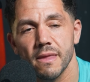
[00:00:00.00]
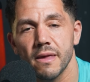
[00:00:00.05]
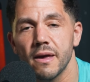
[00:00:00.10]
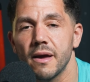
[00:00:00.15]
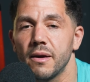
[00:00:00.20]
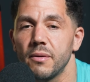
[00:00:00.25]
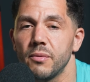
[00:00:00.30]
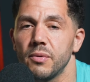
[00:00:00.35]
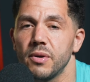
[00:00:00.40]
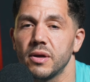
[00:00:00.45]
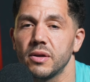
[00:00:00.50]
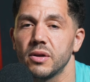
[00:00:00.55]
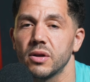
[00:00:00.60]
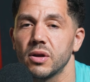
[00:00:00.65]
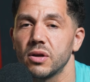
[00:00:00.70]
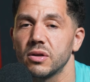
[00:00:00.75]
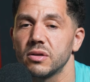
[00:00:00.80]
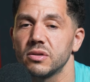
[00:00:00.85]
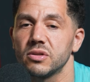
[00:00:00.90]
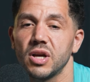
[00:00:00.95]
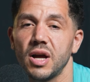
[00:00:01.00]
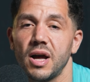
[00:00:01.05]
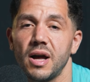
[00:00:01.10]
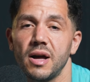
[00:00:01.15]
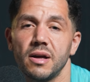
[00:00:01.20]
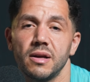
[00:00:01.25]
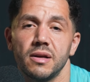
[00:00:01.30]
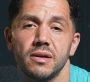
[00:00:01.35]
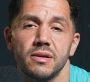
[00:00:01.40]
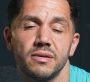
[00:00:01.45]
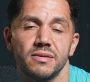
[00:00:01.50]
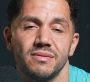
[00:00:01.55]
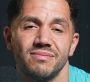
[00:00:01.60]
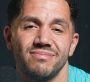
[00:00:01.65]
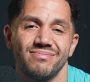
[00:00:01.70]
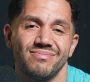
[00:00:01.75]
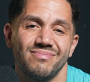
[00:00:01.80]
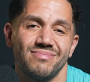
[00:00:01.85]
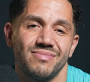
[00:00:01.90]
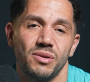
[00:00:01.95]
we had a chat.
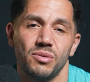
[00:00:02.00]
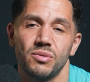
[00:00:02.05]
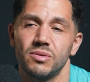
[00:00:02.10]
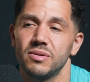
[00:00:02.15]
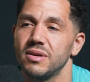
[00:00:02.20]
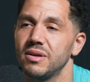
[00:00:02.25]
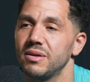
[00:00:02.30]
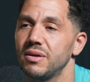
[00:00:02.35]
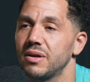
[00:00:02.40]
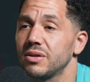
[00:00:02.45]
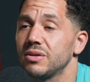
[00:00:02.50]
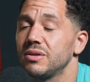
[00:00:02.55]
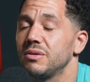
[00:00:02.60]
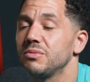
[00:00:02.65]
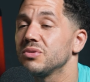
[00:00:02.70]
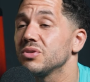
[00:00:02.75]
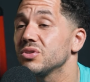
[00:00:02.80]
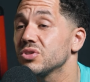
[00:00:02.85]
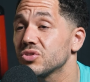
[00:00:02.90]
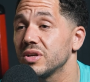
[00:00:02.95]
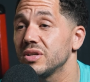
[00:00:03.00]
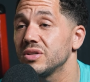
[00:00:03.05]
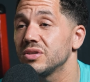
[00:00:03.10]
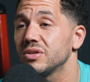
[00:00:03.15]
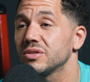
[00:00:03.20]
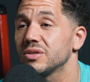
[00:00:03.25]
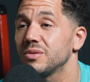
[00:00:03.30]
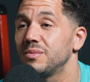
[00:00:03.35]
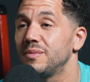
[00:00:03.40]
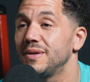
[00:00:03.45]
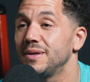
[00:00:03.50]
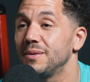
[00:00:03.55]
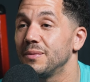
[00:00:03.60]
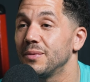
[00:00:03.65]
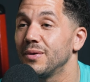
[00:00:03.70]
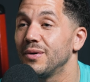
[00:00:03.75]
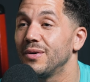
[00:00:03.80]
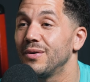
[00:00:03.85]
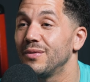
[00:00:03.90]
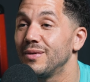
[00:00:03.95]
It was a stranger to me.
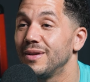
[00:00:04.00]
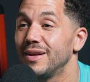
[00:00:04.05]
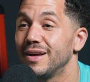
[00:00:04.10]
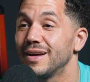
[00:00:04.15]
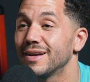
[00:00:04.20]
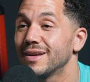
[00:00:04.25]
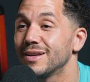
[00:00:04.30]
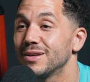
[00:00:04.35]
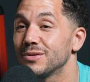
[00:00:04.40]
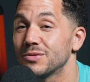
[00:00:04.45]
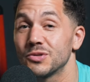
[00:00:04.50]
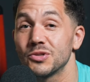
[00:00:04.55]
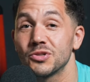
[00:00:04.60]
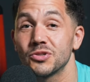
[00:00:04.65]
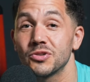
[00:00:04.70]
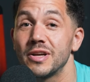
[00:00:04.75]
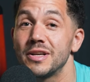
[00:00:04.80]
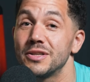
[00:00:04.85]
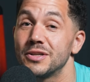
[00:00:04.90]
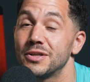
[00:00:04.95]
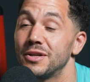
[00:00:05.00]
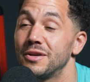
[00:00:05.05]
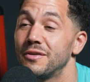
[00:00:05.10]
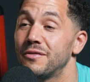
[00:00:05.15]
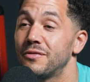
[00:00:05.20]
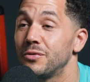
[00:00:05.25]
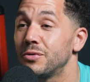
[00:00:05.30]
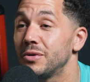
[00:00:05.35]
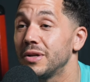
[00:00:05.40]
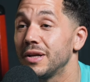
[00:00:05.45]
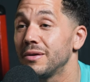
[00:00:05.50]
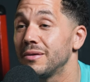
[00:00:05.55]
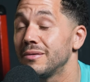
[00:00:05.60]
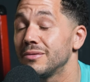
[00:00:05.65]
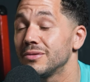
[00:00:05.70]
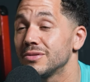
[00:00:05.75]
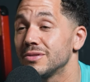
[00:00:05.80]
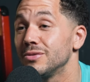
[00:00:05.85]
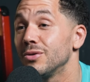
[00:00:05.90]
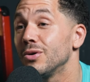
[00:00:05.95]
Like, it was a stranger that thought that he
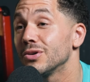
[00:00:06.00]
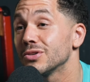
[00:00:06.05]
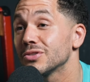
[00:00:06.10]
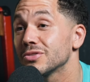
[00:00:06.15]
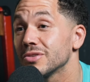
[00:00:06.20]
was not a